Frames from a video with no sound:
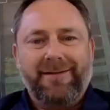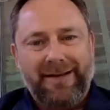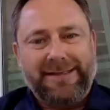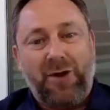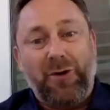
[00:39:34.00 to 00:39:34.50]

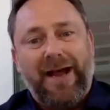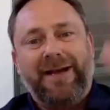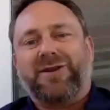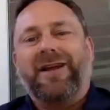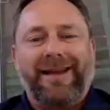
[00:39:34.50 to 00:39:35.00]
let's go get ice
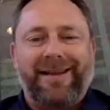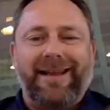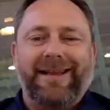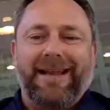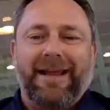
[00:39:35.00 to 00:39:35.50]
cream. Like,
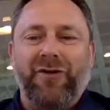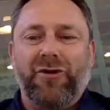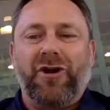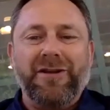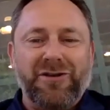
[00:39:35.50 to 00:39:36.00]
if you're
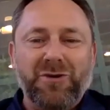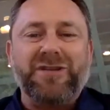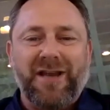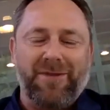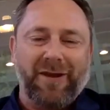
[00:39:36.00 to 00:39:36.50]
going to do
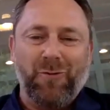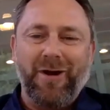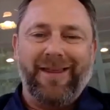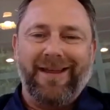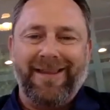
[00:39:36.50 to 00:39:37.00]
something with
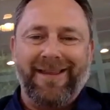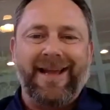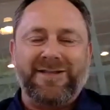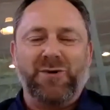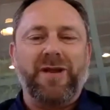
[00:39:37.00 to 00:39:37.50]
it, then that's
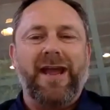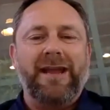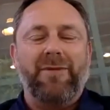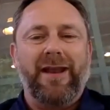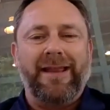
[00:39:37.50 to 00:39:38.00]
okay.
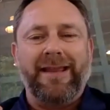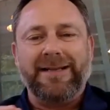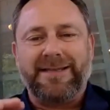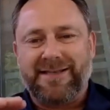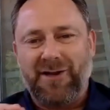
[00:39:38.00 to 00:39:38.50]
But I think
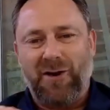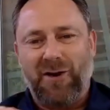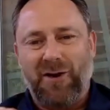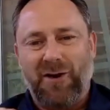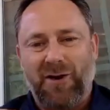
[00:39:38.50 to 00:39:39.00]
it's so
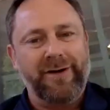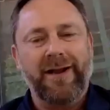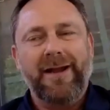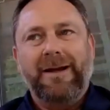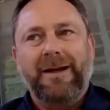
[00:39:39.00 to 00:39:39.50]

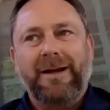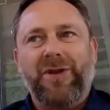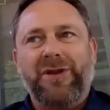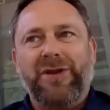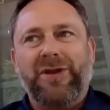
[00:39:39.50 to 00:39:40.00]
important
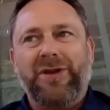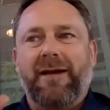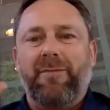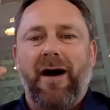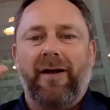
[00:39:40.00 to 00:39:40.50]
that you're
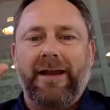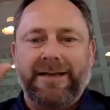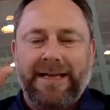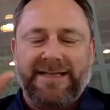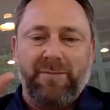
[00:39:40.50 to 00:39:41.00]
saying about
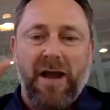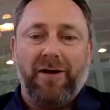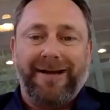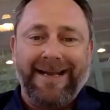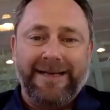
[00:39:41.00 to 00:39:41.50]
it, it's
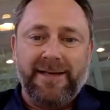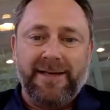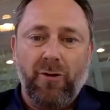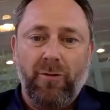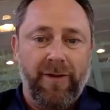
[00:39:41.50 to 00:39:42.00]
about getting to
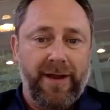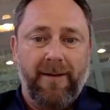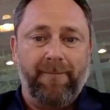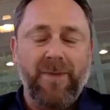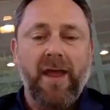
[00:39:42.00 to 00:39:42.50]
know
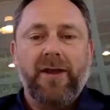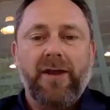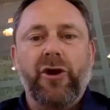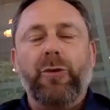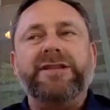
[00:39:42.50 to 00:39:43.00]
them
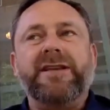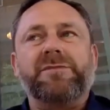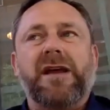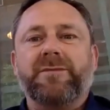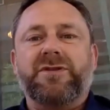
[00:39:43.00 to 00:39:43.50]
you know we
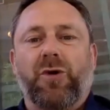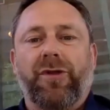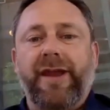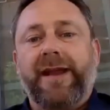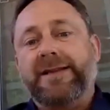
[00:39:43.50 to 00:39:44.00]
sometimes will
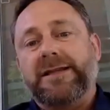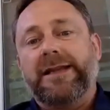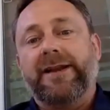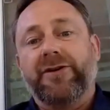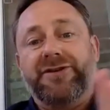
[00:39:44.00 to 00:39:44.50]
think as
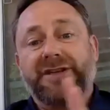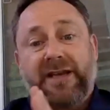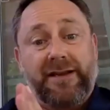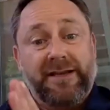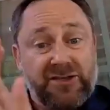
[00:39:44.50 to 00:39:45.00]
leaders it's a
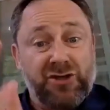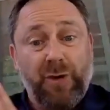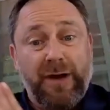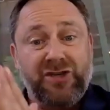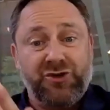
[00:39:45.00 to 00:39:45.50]
it's a
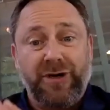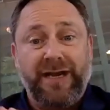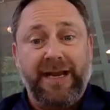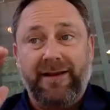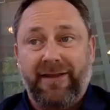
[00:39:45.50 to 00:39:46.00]
two-way
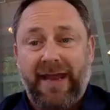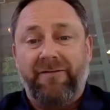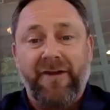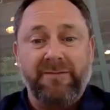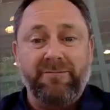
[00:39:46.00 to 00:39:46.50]
street they
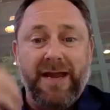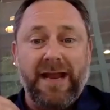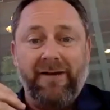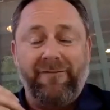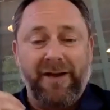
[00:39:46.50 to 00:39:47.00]
feed me
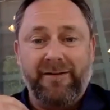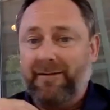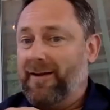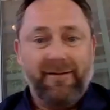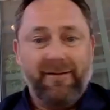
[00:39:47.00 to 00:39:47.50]
i feed
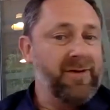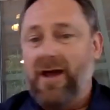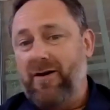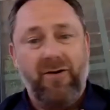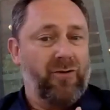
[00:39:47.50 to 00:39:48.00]

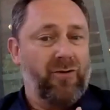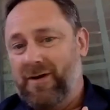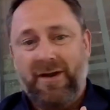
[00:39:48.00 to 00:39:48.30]
no